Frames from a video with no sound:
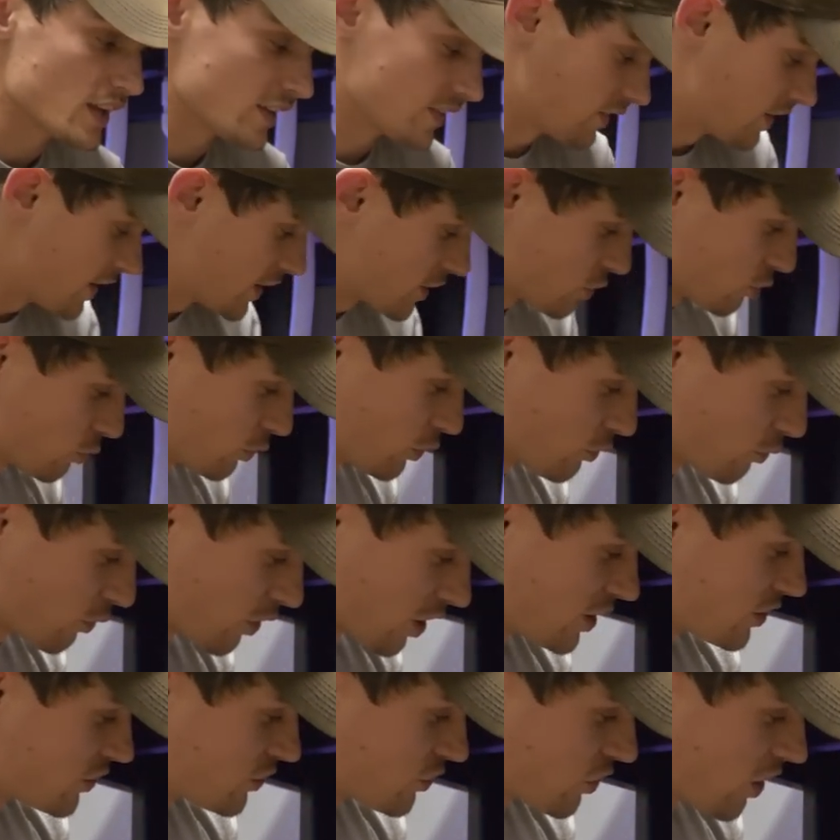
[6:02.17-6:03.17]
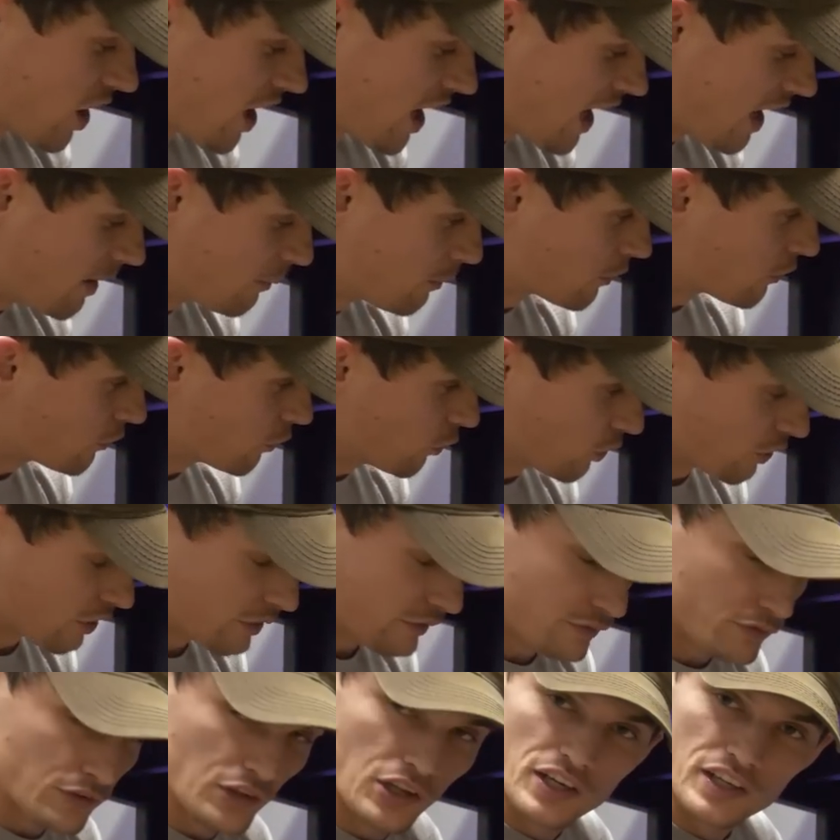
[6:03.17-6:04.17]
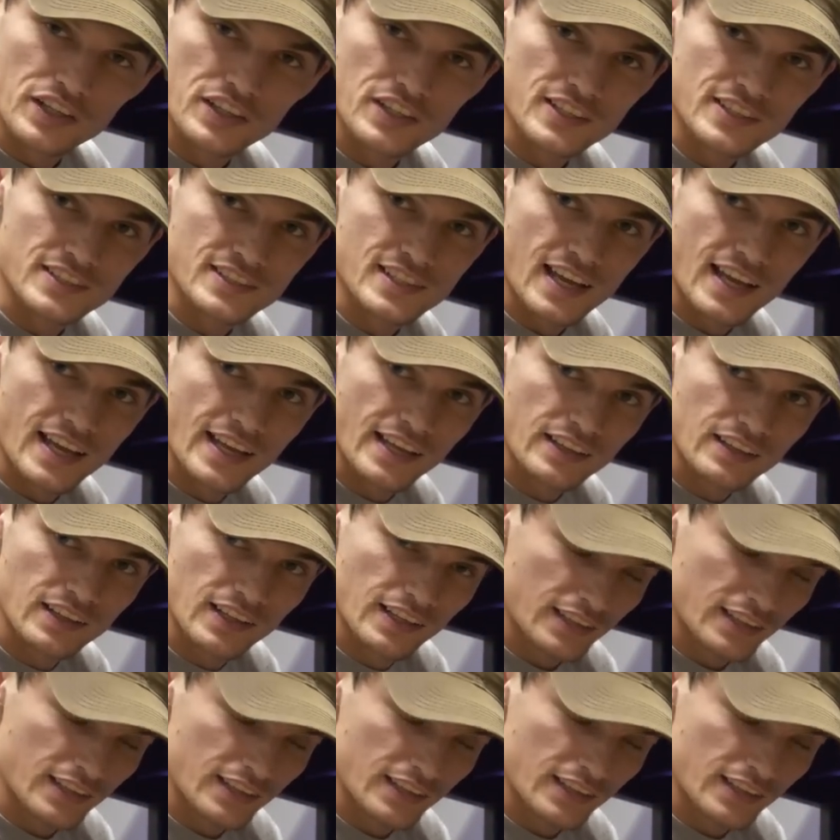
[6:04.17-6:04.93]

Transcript: this would run dry before it flooded the tank.